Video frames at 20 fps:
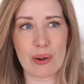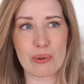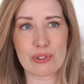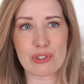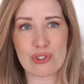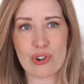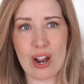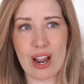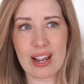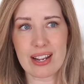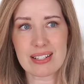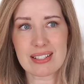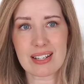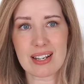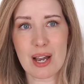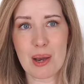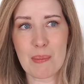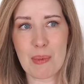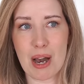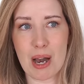I was trying to
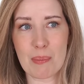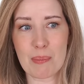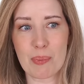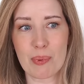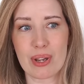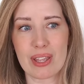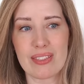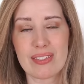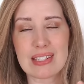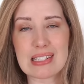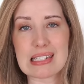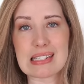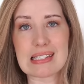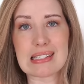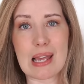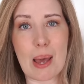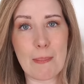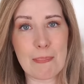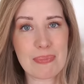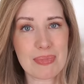come up with
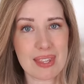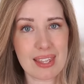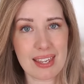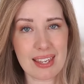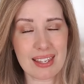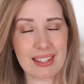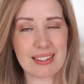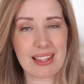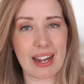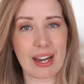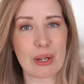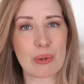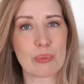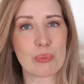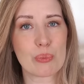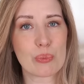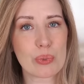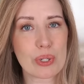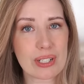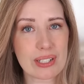something that I
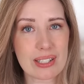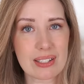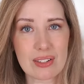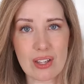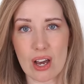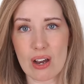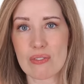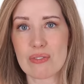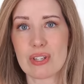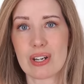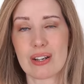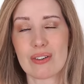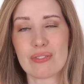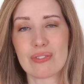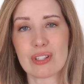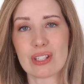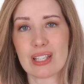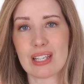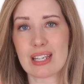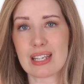really love, that I
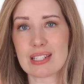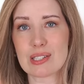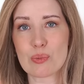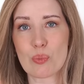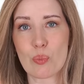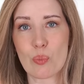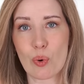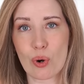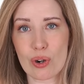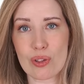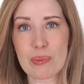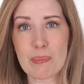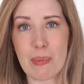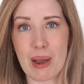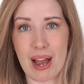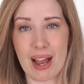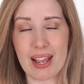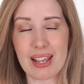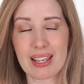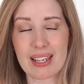feel like it's worth
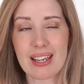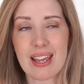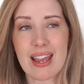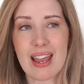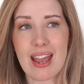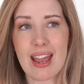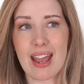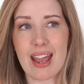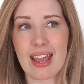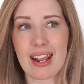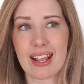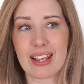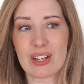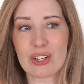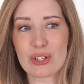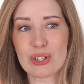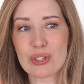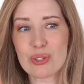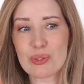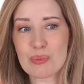buying, and I
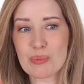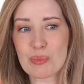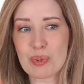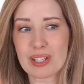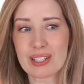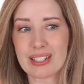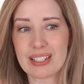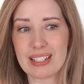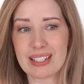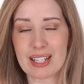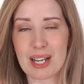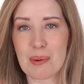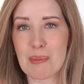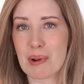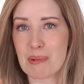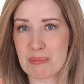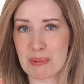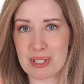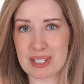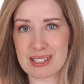couldn't really come
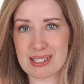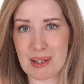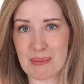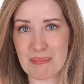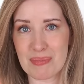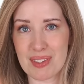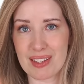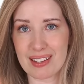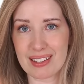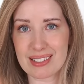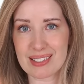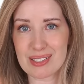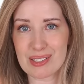up with something.